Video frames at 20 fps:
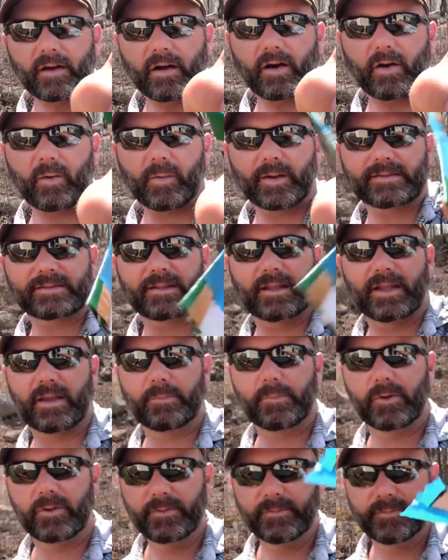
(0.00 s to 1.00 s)
Always
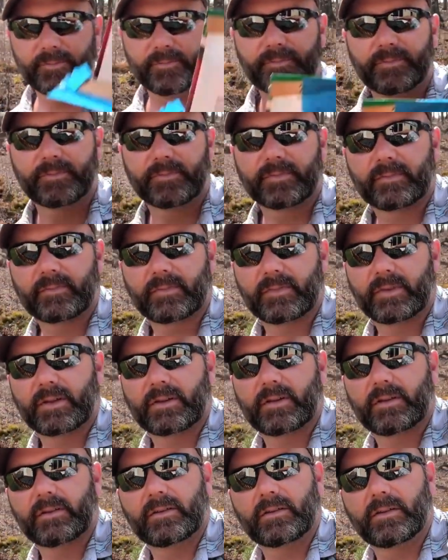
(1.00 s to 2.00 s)
label
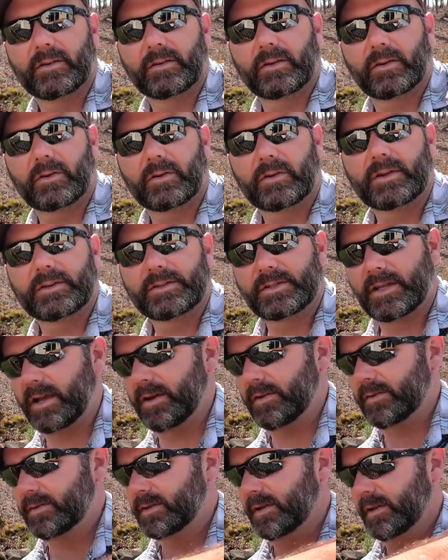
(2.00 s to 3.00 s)
your little
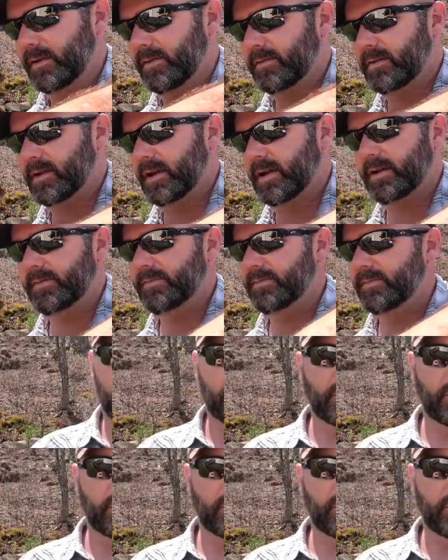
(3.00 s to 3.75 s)
containers here, okay?